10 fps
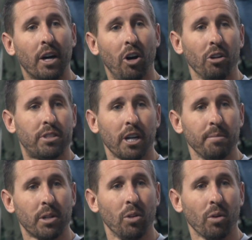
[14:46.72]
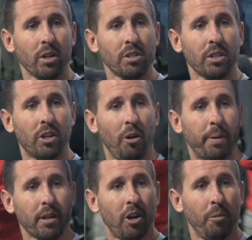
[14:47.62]
call Terry McLaurin.
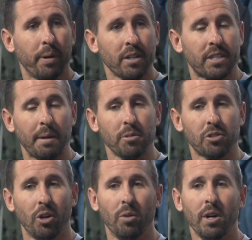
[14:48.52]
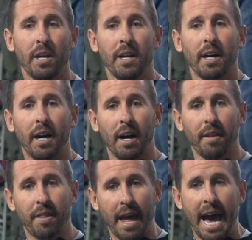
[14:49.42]
Call Paris Campbell. So
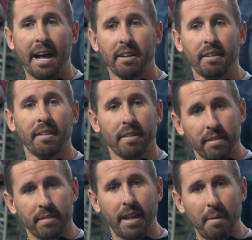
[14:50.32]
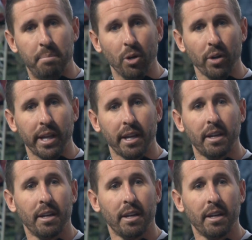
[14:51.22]
that building